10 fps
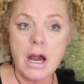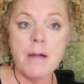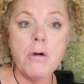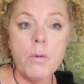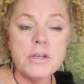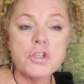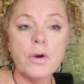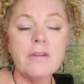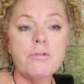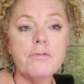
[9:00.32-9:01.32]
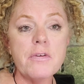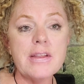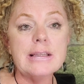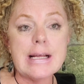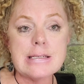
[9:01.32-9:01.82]
I'm always grateful for
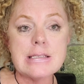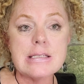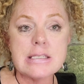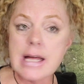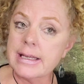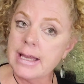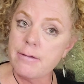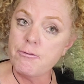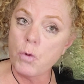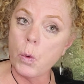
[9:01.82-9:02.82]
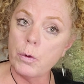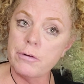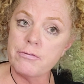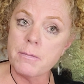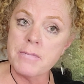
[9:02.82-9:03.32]
the lessons that came forward
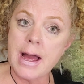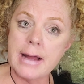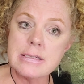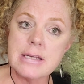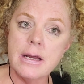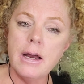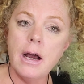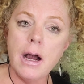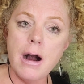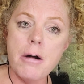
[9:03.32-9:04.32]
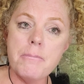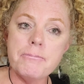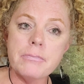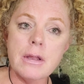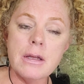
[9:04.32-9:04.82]
from that.
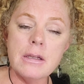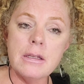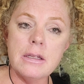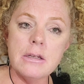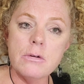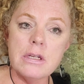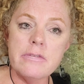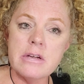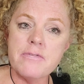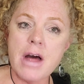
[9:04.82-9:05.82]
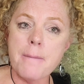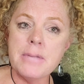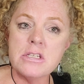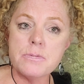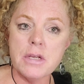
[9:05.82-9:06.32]
And even if that
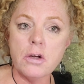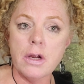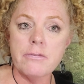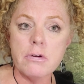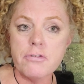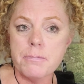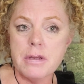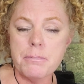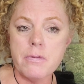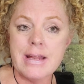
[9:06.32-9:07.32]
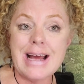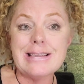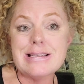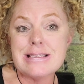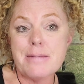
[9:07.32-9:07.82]
means being grateful for people that
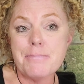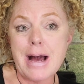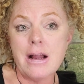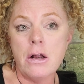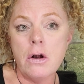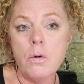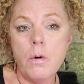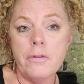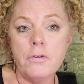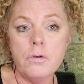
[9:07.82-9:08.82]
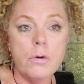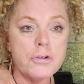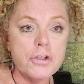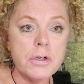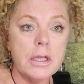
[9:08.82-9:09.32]
had to step back and go on their own
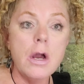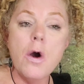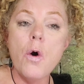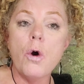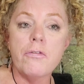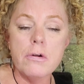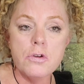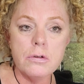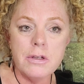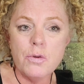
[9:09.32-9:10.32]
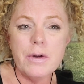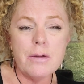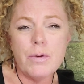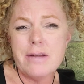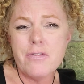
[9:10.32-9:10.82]
journey, or for,
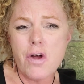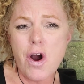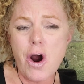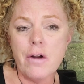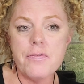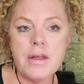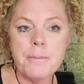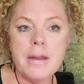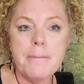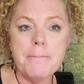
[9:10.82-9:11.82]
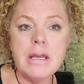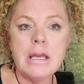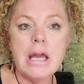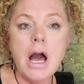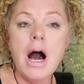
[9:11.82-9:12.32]
whatever the hard thing may
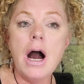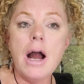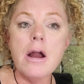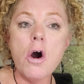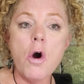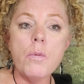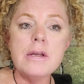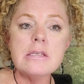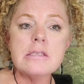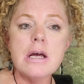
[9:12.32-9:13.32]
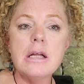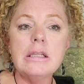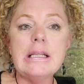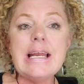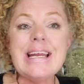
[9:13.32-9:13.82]
be, I always
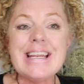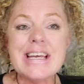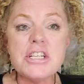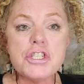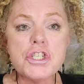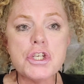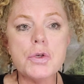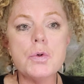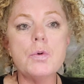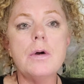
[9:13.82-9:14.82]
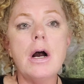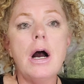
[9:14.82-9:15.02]
lean into